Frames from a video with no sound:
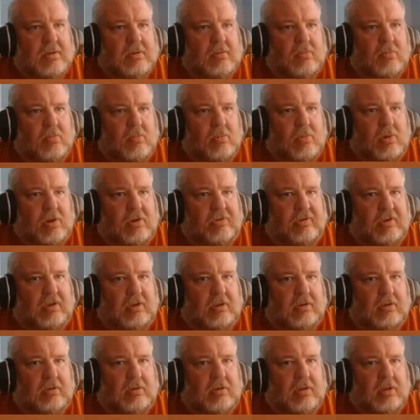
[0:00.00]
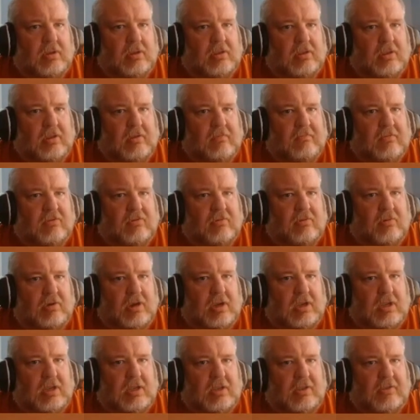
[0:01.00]
where's it in the
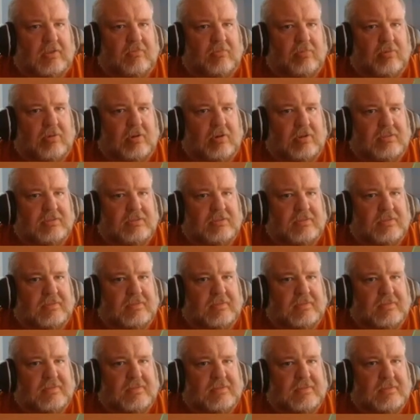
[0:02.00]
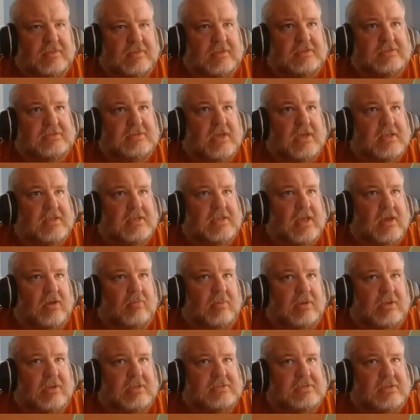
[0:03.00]
inventory? Let's put this guy
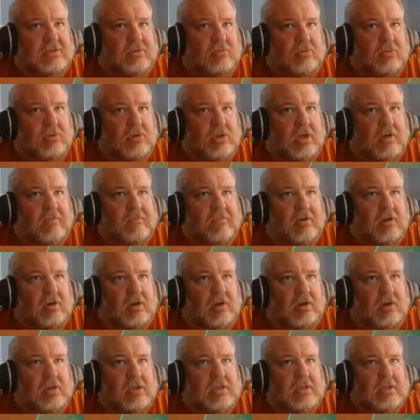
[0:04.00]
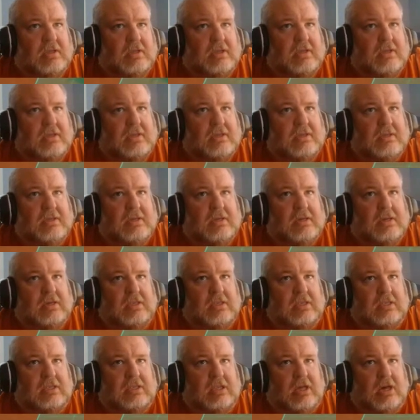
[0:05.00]
down because it'll cover
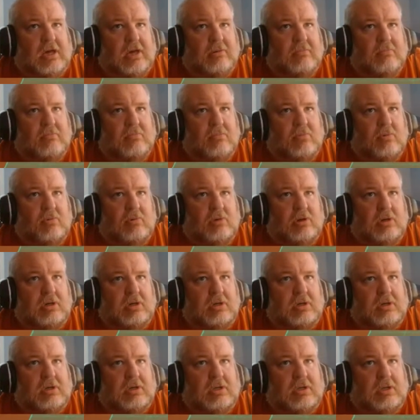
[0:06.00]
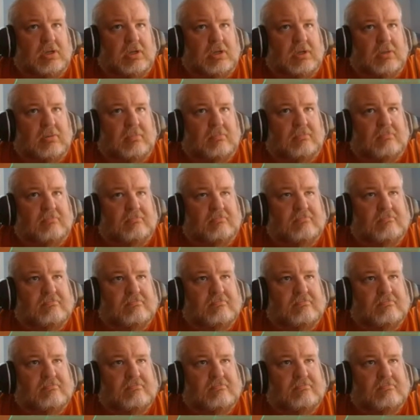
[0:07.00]
a lot more. Can